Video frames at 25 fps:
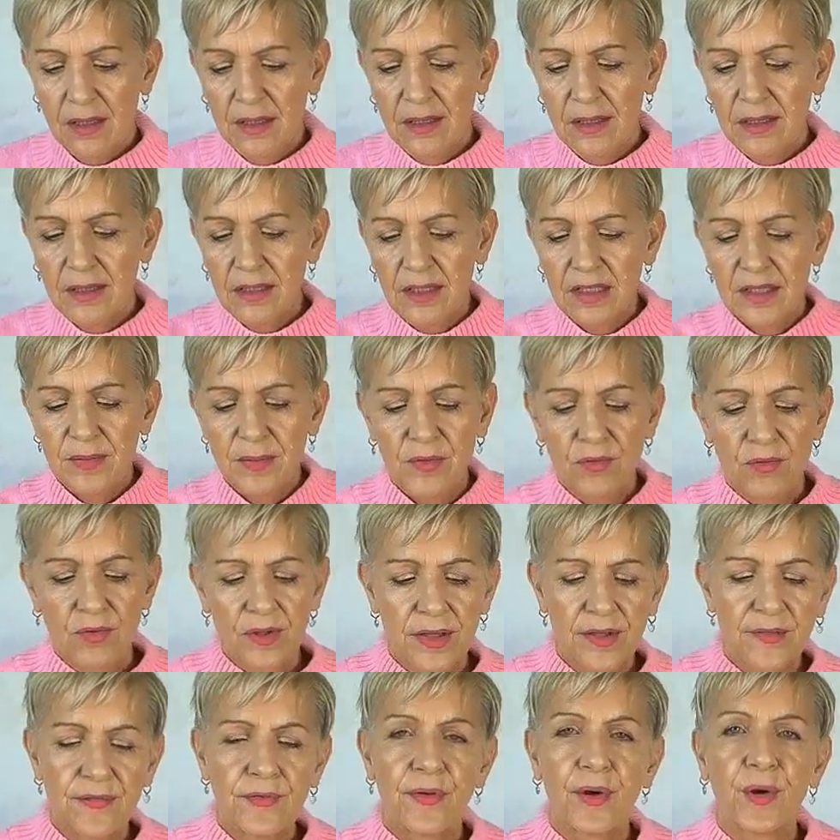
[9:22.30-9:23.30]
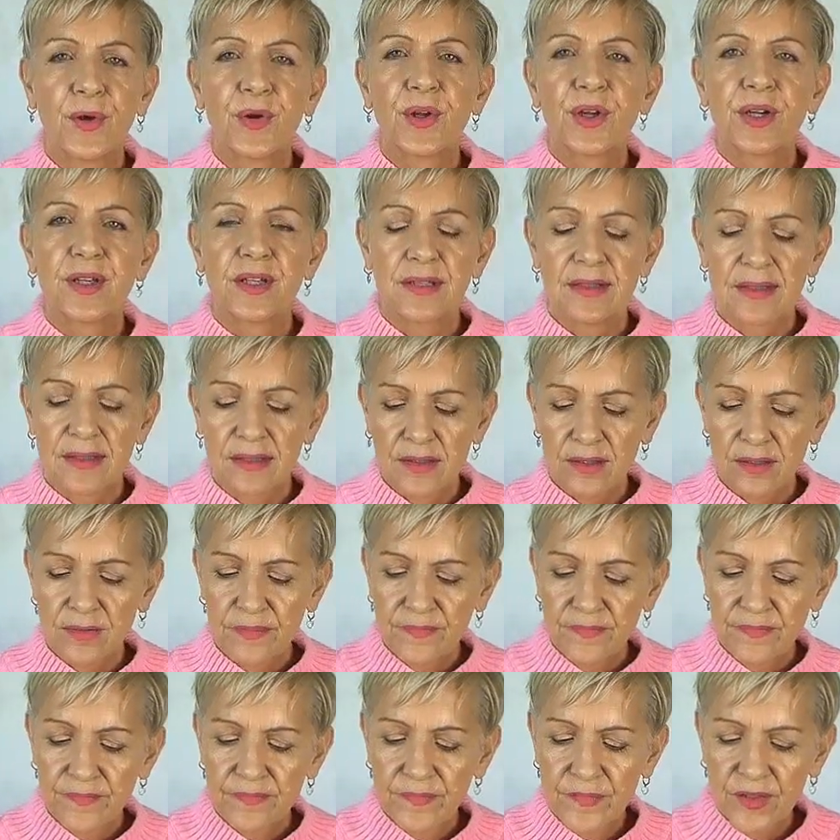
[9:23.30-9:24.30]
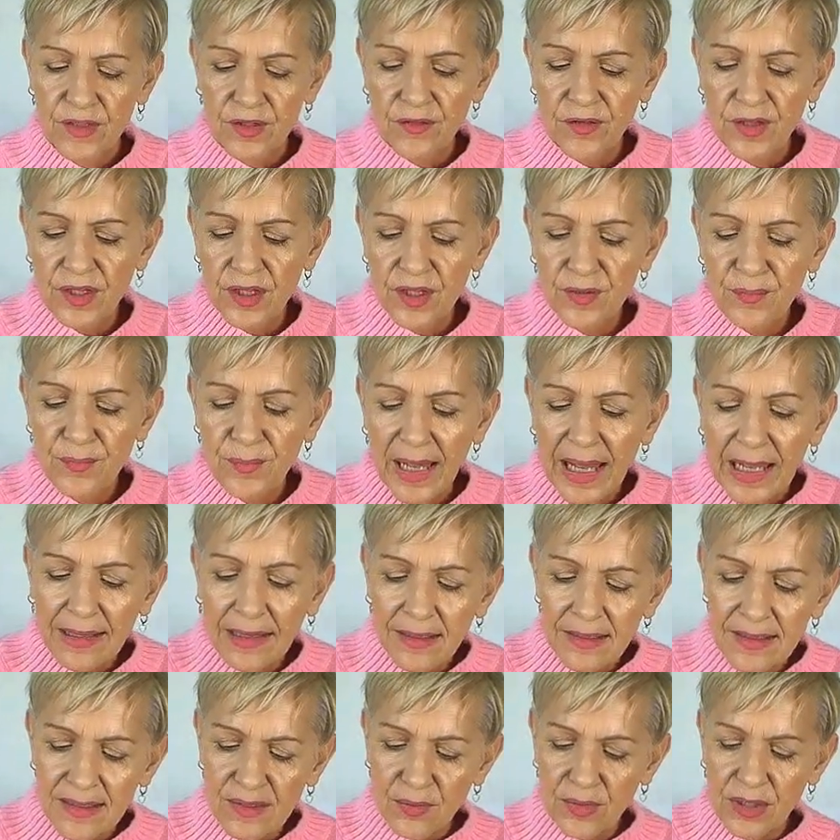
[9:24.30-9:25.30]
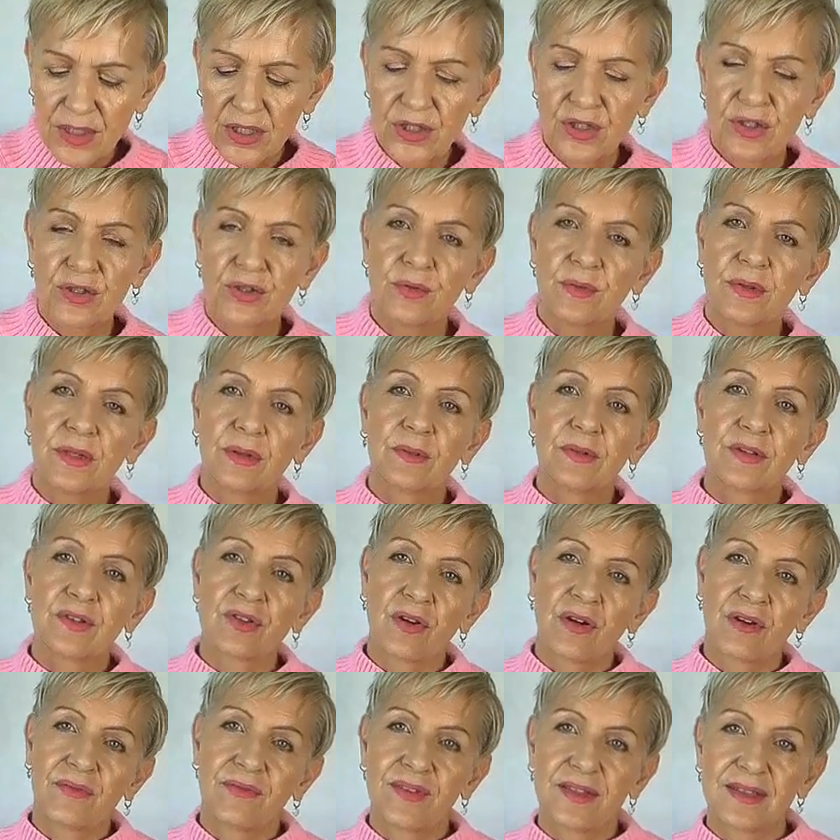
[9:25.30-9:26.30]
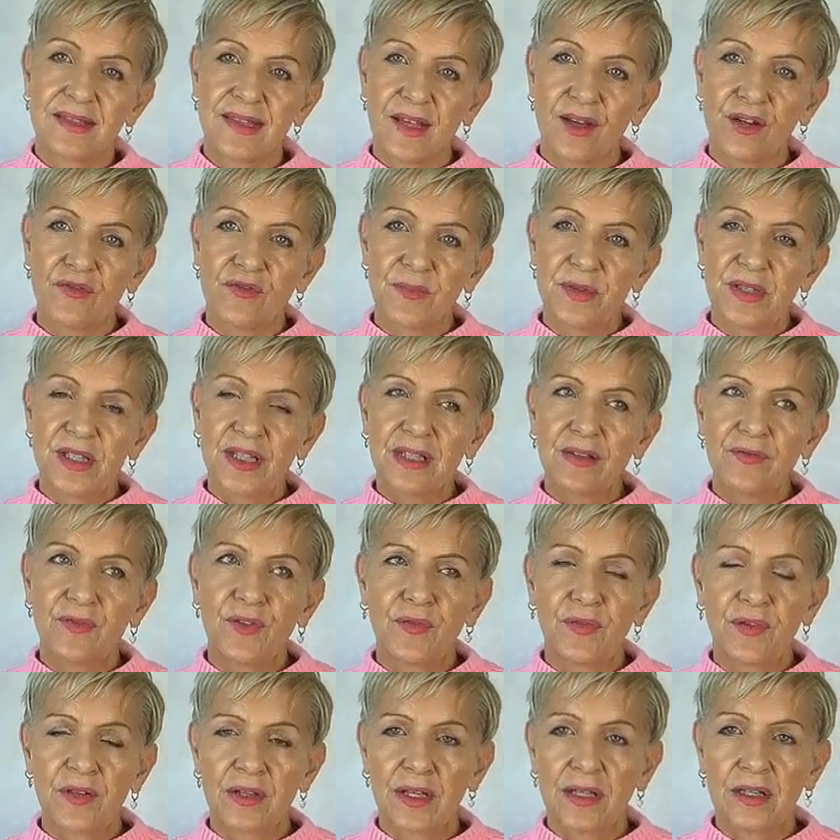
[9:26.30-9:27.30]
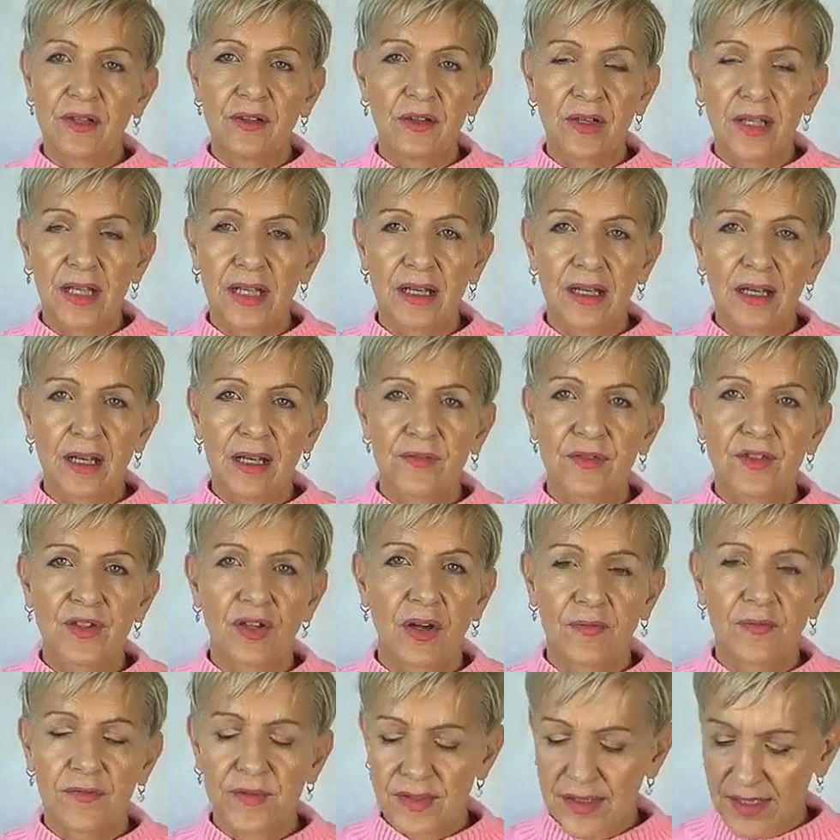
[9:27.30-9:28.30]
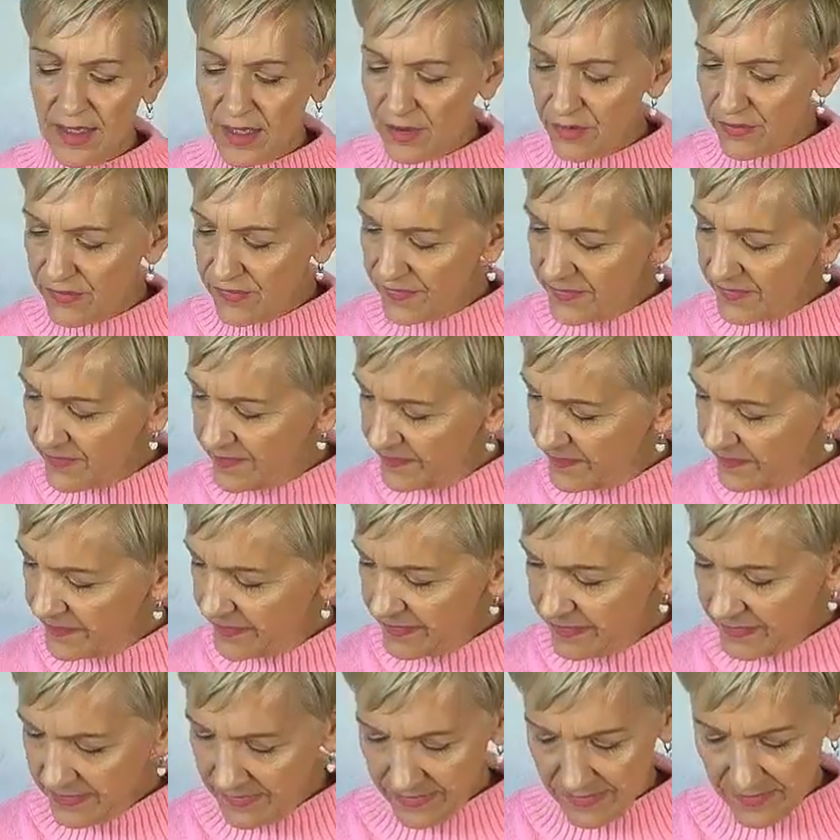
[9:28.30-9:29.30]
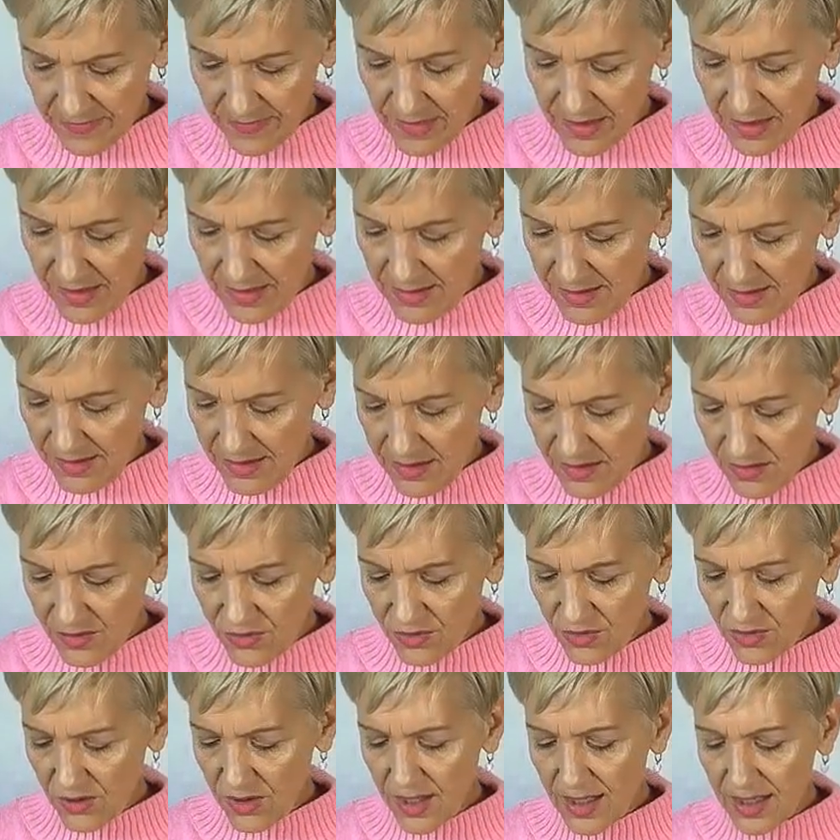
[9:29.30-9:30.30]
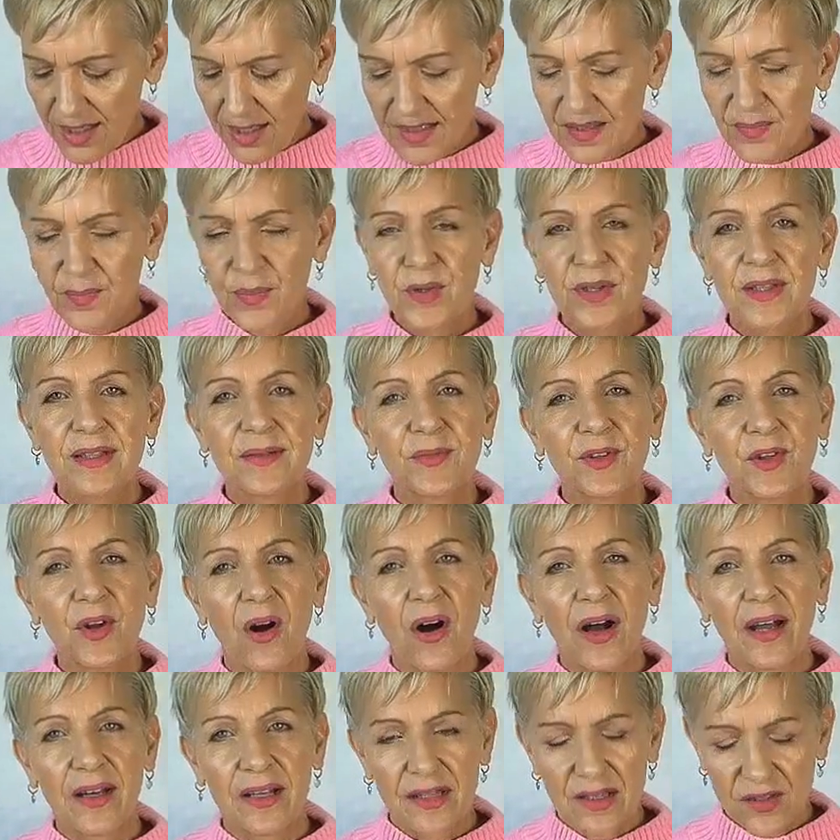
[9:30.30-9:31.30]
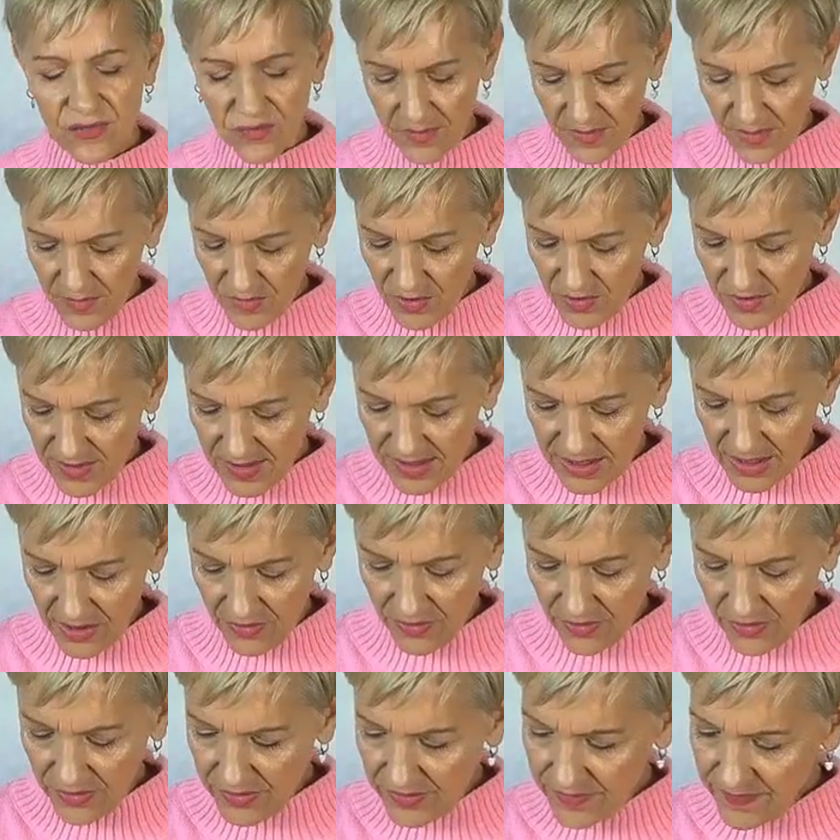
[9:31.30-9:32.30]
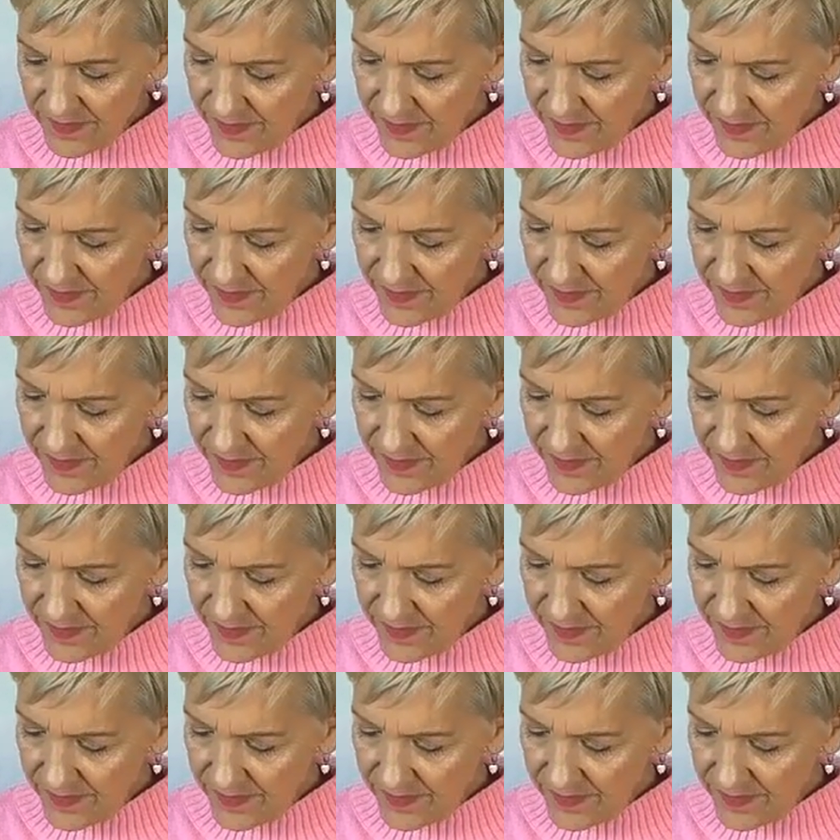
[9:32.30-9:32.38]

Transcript: You need to be really focused so that you can balance what you're doing with time for self, particularly if you feel like you're not getting enough time for self. All right, let's pull some guidance from the Muse Tarot.